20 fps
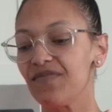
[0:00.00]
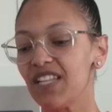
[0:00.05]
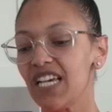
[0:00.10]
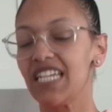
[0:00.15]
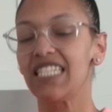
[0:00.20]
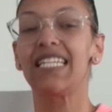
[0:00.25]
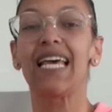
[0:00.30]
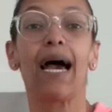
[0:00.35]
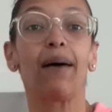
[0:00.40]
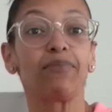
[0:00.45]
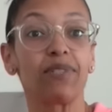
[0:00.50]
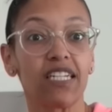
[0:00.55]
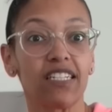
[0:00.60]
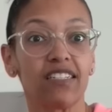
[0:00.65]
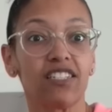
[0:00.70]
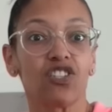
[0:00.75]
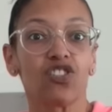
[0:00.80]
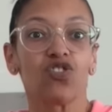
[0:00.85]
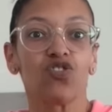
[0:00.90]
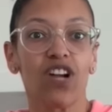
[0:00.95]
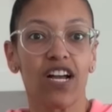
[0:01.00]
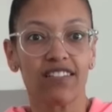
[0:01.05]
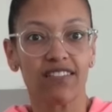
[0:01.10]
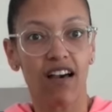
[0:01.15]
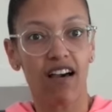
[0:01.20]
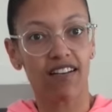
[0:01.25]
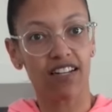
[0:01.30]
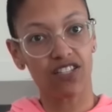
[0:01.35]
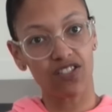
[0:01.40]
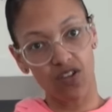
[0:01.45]
adapting to stress
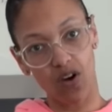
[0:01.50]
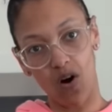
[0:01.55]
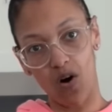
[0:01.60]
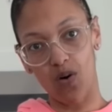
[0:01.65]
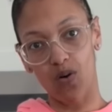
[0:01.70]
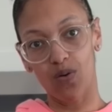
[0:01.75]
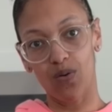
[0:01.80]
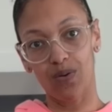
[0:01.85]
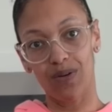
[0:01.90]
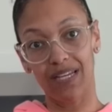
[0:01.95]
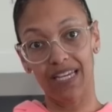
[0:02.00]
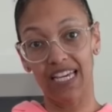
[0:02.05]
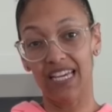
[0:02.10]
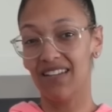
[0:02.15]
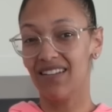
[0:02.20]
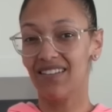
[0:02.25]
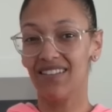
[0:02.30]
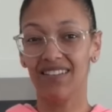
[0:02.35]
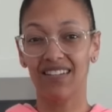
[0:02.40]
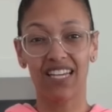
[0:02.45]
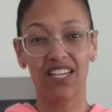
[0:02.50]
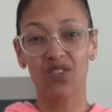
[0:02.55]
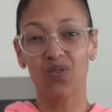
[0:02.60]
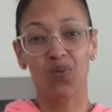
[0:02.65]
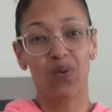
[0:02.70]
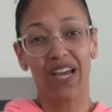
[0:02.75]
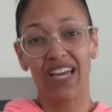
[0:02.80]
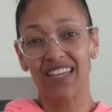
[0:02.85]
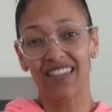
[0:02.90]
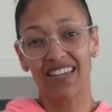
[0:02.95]
on its own in the
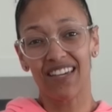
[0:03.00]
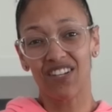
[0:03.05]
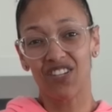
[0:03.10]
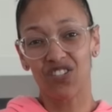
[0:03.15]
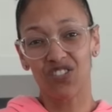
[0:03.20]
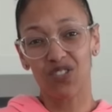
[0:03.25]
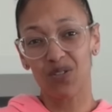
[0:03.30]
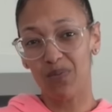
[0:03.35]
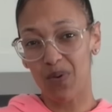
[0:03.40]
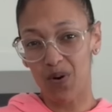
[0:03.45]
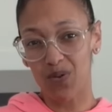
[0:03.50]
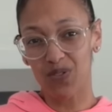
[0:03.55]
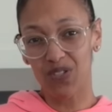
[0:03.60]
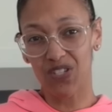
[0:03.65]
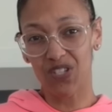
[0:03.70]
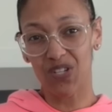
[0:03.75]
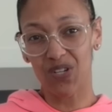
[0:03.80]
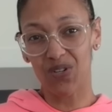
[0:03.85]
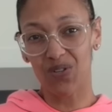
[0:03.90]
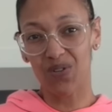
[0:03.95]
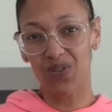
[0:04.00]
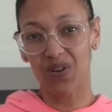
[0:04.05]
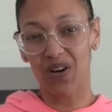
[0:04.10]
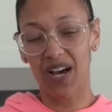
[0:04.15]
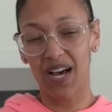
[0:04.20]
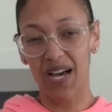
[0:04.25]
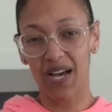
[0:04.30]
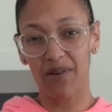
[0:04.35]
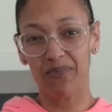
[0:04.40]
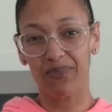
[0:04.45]
way that you're supposed to.
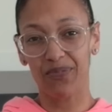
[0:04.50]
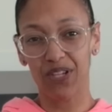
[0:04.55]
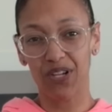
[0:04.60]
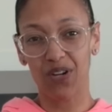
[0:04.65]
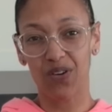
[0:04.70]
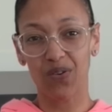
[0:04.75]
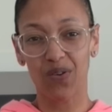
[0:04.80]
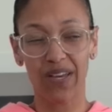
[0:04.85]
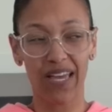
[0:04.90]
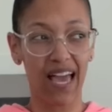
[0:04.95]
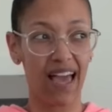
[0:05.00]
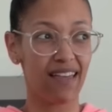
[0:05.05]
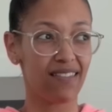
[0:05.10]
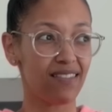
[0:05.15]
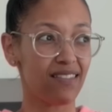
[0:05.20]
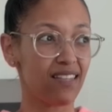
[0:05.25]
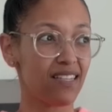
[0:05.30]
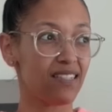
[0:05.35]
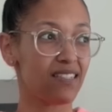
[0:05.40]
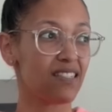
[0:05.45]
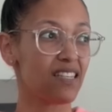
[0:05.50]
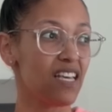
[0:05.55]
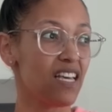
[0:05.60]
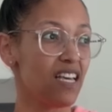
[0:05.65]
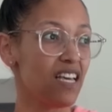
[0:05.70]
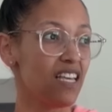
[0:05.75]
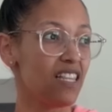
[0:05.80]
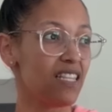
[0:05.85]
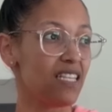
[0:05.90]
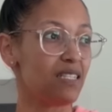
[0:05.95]
You know, again, these
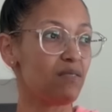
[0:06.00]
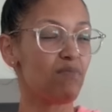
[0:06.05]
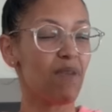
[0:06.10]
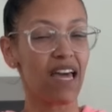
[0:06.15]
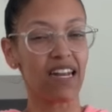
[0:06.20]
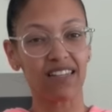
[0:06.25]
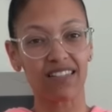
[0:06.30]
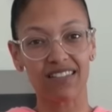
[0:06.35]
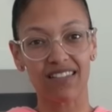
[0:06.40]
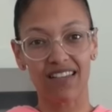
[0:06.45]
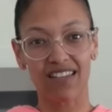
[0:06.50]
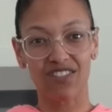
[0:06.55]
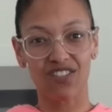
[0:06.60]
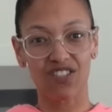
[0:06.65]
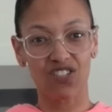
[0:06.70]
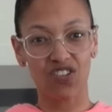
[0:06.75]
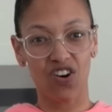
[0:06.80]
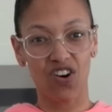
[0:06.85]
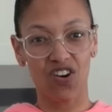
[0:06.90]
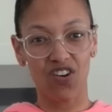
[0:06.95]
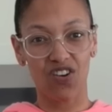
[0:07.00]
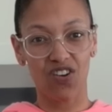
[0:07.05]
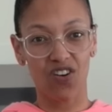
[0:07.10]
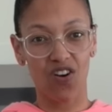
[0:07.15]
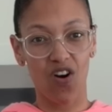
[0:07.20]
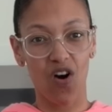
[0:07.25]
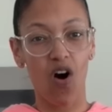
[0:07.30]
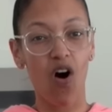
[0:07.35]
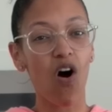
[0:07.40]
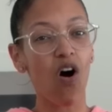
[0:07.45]
medicines are
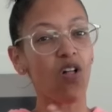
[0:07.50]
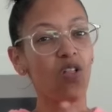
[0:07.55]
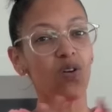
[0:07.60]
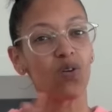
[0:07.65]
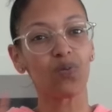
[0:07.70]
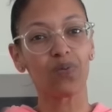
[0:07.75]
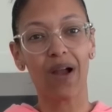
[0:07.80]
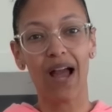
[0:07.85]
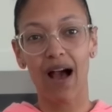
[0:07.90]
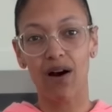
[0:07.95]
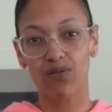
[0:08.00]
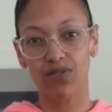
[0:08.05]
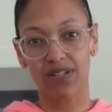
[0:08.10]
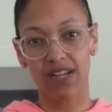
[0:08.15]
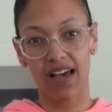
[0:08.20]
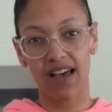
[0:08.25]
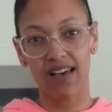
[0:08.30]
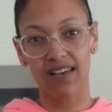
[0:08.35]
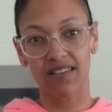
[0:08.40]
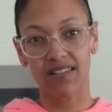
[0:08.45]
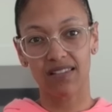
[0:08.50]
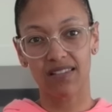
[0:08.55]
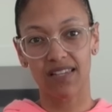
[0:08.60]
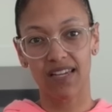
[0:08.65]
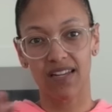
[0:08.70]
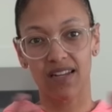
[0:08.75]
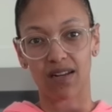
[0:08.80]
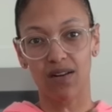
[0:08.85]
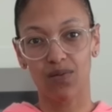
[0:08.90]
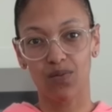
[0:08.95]
all around us,
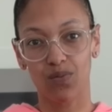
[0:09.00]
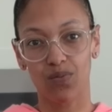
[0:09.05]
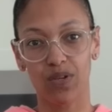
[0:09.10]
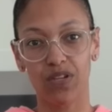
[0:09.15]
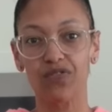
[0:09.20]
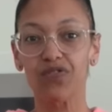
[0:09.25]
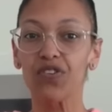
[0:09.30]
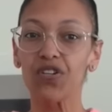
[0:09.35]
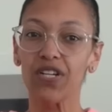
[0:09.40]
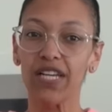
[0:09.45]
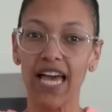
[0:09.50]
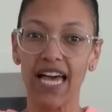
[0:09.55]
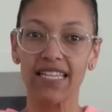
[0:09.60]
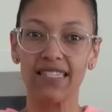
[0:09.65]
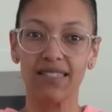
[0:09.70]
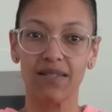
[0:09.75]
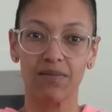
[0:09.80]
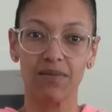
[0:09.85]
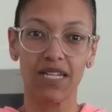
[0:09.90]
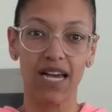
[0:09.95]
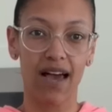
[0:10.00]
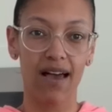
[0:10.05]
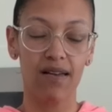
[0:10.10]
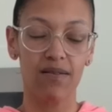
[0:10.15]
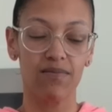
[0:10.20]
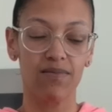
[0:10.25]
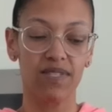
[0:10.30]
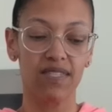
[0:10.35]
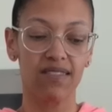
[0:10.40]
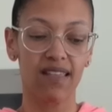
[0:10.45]
and we forget
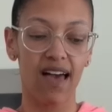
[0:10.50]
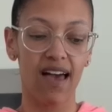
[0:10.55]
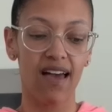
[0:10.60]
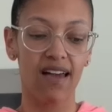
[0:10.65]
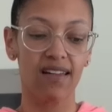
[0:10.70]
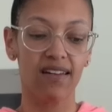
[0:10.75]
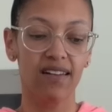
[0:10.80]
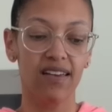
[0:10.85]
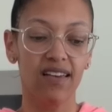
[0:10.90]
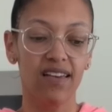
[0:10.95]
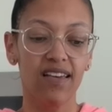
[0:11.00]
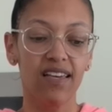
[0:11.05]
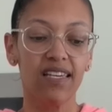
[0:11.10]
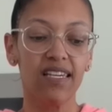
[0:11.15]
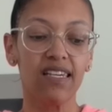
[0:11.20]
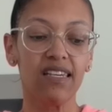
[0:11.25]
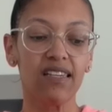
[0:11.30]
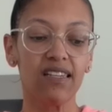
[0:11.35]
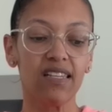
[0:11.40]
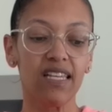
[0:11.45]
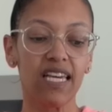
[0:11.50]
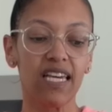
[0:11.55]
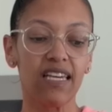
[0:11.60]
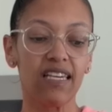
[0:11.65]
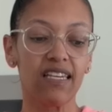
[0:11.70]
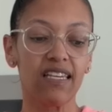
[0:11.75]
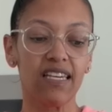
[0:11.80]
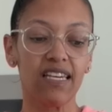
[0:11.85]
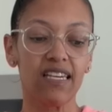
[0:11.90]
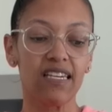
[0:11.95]
sometimes that
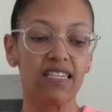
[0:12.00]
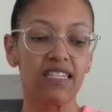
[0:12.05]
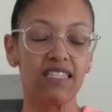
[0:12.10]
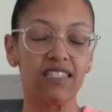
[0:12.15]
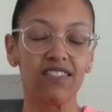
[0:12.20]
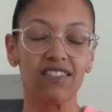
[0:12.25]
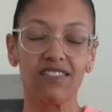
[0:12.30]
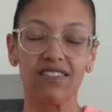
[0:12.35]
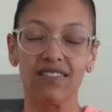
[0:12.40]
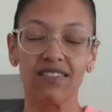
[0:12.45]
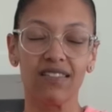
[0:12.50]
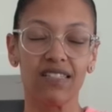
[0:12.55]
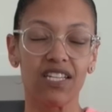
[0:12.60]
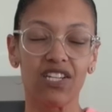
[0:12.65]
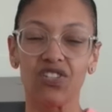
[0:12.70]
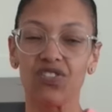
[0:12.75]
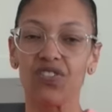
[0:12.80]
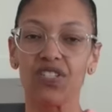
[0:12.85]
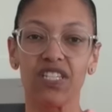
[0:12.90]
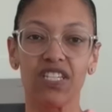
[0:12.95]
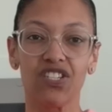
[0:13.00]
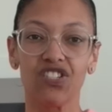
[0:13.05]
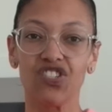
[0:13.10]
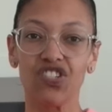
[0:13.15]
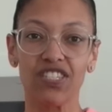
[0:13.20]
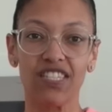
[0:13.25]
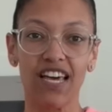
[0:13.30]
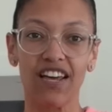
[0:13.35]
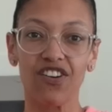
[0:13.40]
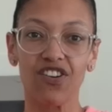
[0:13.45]
healing is literally
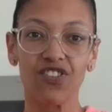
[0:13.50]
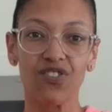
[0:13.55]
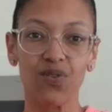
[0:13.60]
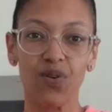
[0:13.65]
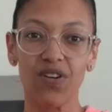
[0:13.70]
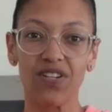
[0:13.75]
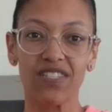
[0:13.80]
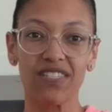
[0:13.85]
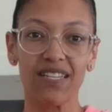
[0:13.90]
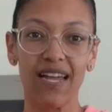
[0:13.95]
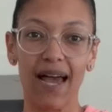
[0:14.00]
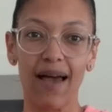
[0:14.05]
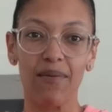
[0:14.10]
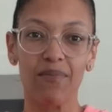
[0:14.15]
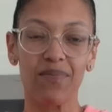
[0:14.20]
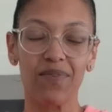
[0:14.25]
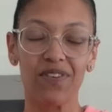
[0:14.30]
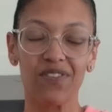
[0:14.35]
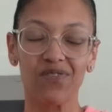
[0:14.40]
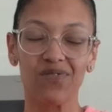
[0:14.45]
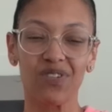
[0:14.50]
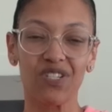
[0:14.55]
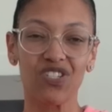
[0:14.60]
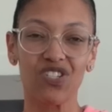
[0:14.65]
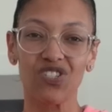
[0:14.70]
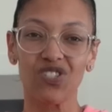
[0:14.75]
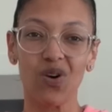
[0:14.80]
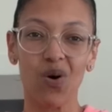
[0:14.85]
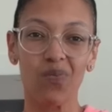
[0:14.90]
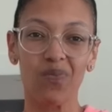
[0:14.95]
just at our doorstep. And if we
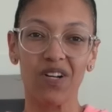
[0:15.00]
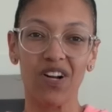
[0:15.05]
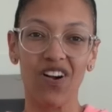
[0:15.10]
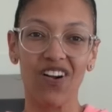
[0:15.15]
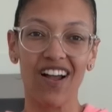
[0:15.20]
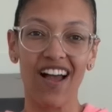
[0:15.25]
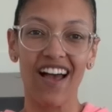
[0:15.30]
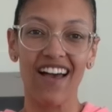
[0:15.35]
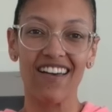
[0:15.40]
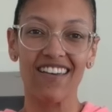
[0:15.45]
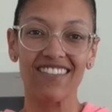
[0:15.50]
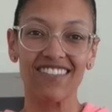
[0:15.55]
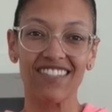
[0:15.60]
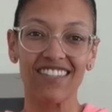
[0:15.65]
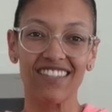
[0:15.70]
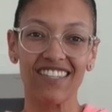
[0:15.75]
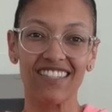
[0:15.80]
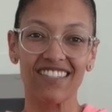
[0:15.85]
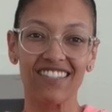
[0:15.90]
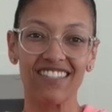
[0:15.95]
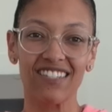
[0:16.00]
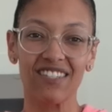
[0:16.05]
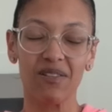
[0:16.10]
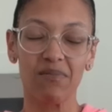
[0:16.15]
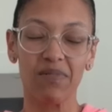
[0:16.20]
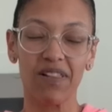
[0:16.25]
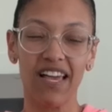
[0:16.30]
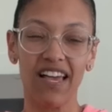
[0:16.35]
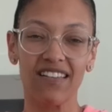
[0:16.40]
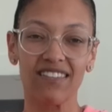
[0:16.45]
just open our eyes and listen to the
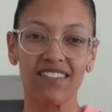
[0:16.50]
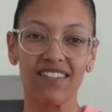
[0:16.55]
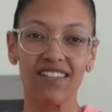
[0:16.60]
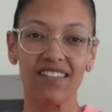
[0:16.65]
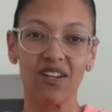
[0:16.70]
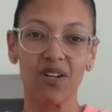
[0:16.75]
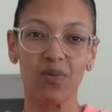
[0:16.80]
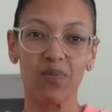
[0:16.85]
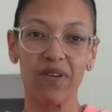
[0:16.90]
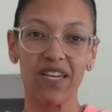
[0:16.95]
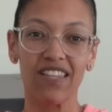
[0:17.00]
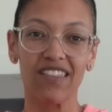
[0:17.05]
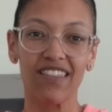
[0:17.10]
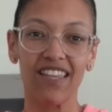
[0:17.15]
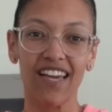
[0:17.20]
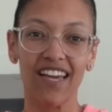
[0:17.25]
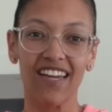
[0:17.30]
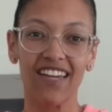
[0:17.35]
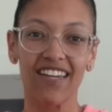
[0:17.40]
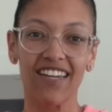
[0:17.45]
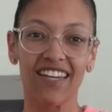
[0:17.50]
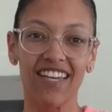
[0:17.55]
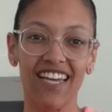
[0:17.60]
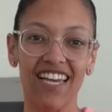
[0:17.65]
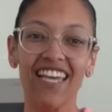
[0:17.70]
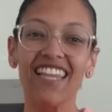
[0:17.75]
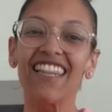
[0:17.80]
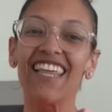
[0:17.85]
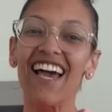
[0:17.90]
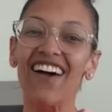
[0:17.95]
plants a little bit, they
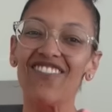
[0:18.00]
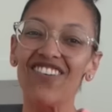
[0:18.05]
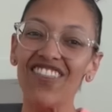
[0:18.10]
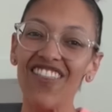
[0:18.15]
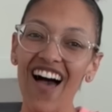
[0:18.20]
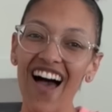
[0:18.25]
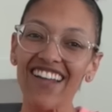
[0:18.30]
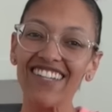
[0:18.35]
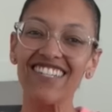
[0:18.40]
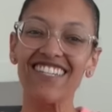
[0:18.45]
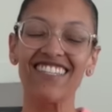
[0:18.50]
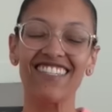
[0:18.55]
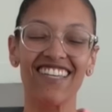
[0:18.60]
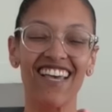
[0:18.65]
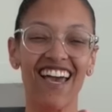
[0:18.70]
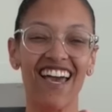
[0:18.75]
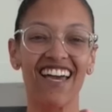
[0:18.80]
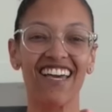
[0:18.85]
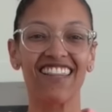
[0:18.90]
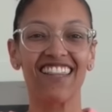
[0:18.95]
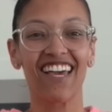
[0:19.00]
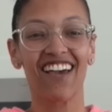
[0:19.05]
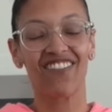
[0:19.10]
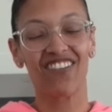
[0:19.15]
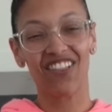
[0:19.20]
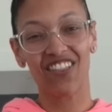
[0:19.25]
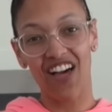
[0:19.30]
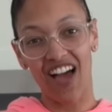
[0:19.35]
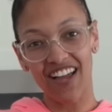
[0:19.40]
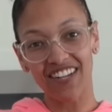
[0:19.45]
have a lot to say. They have a
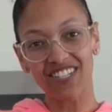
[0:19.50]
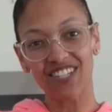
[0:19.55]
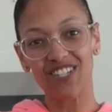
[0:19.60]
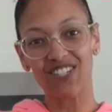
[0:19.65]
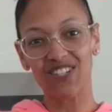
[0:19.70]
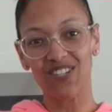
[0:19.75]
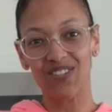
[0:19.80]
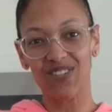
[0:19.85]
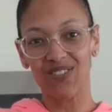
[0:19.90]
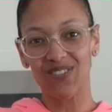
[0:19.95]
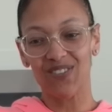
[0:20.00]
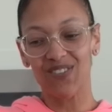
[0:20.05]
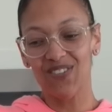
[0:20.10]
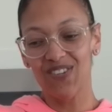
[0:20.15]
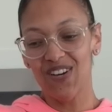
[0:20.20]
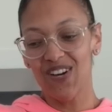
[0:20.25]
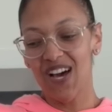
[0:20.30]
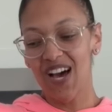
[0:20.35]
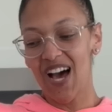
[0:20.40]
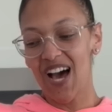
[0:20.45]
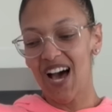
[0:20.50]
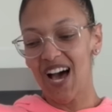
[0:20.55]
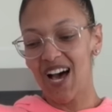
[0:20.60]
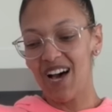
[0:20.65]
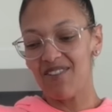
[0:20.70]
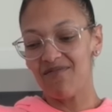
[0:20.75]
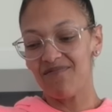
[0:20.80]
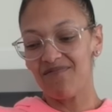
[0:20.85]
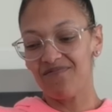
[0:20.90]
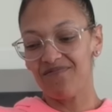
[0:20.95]
lot to do
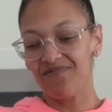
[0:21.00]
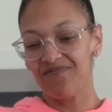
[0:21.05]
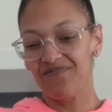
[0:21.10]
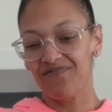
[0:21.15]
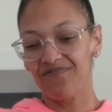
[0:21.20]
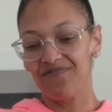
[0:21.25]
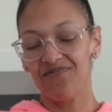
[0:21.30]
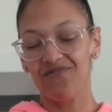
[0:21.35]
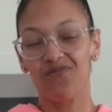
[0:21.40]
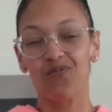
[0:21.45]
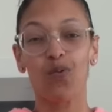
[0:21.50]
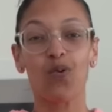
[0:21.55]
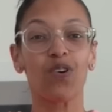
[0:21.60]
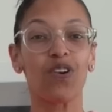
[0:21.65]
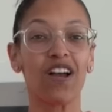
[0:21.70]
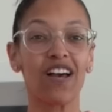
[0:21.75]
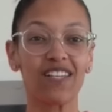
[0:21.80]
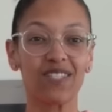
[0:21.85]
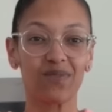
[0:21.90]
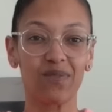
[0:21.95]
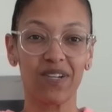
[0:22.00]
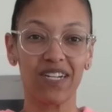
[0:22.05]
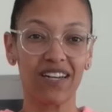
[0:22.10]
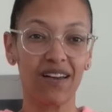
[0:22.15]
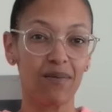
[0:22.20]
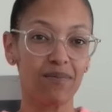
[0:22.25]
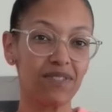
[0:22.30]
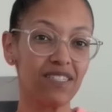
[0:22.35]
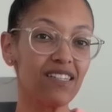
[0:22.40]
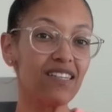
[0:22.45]
for us when it
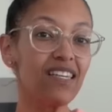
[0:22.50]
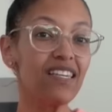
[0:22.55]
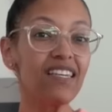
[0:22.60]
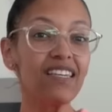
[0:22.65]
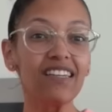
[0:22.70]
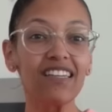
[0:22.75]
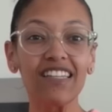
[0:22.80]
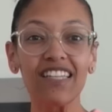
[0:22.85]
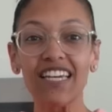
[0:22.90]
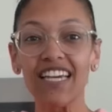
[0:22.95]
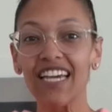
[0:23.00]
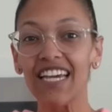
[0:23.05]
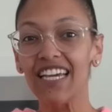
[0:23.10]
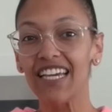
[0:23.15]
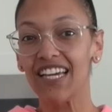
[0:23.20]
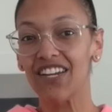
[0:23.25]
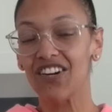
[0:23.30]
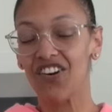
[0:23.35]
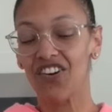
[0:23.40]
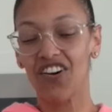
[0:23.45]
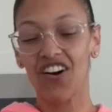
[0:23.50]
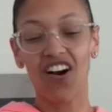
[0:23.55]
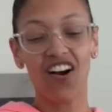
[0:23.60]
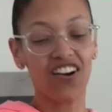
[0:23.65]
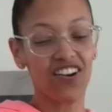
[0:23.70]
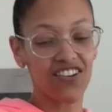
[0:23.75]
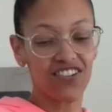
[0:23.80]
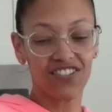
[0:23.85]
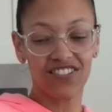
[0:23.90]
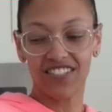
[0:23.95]
comes to healing and our
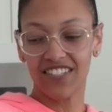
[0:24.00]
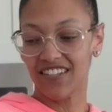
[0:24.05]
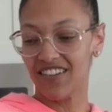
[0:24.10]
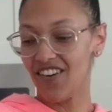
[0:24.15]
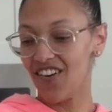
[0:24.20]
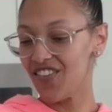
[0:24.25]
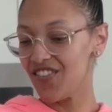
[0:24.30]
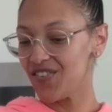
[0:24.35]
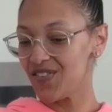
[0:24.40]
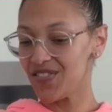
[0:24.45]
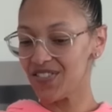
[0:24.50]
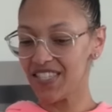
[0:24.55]
heart and all those